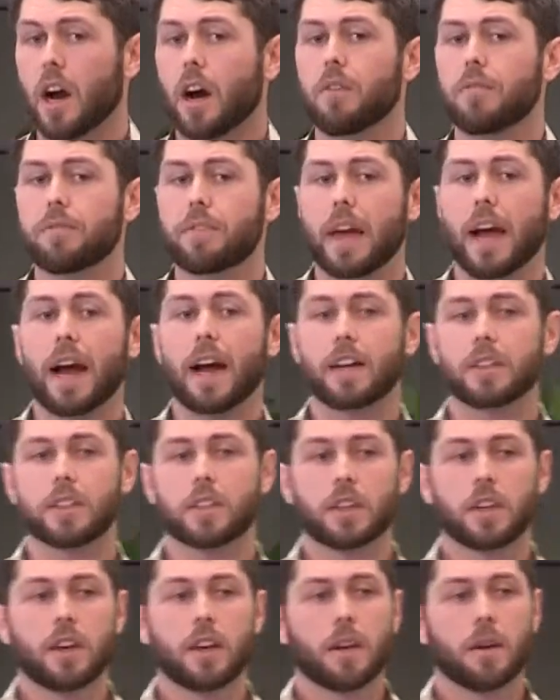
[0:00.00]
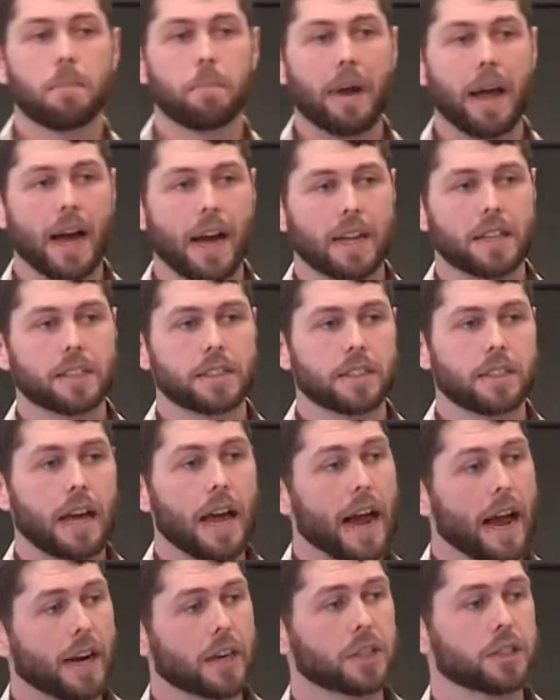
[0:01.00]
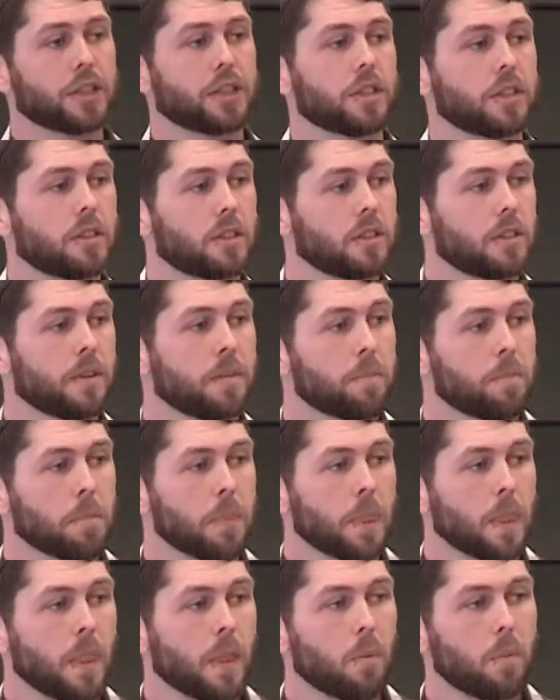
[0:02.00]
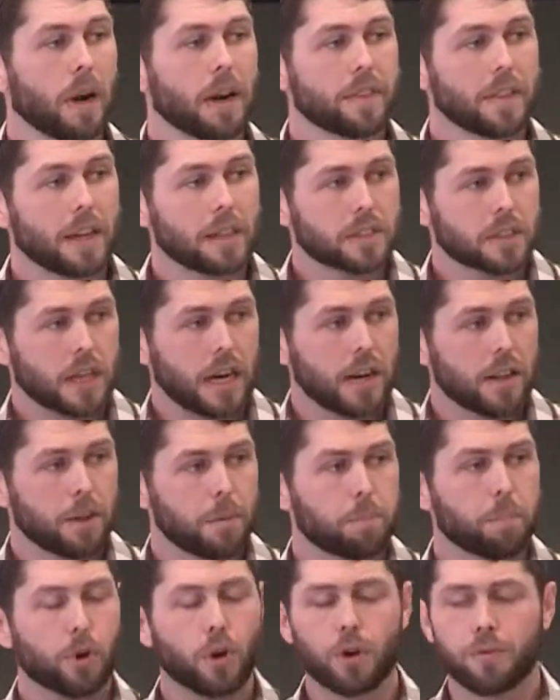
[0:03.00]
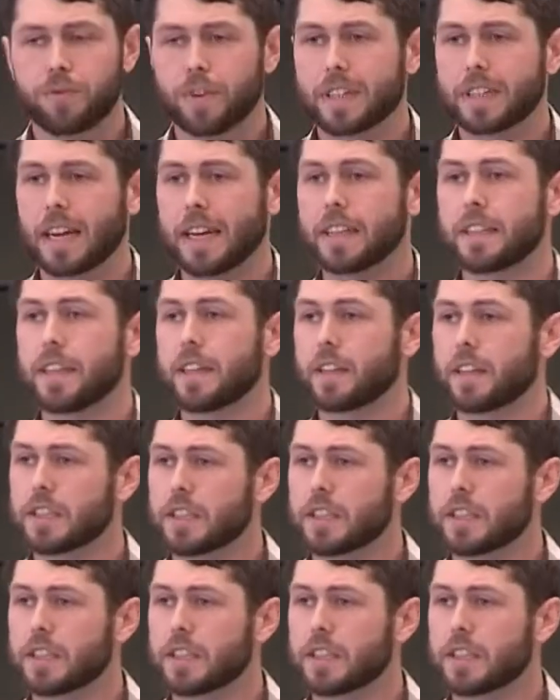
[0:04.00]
of that past action. Right? That's kind of the perfect idea,